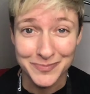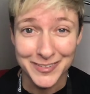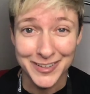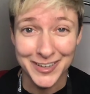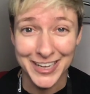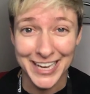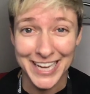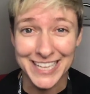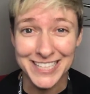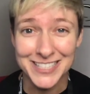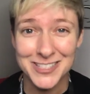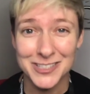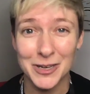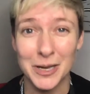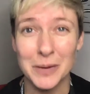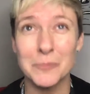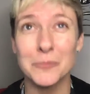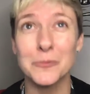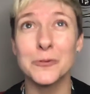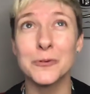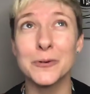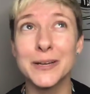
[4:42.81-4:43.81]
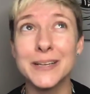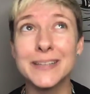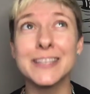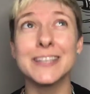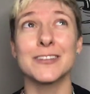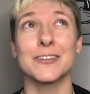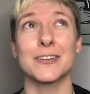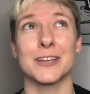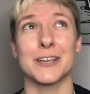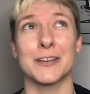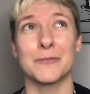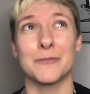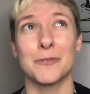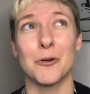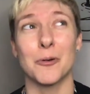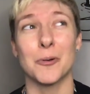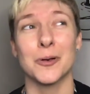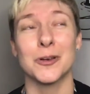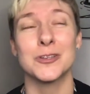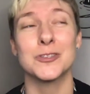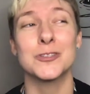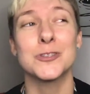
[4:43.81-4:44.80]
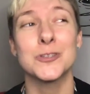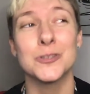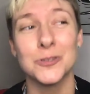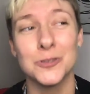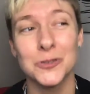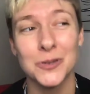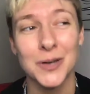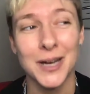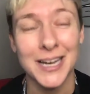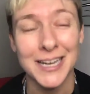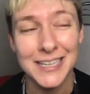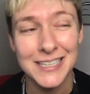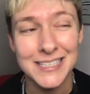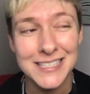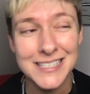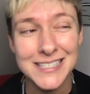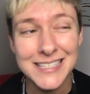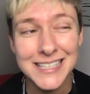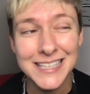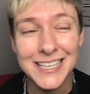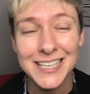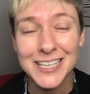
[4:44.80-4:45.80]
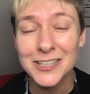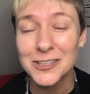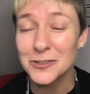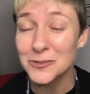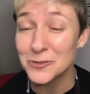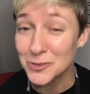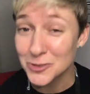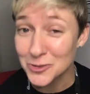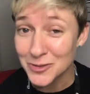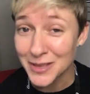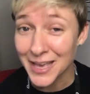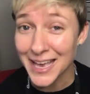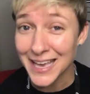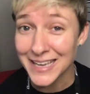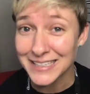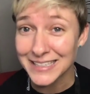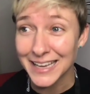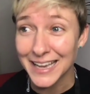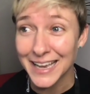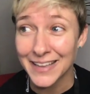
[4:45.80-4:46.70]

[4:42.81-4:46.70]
Okay, so I'm really looking forward to seeing you do that.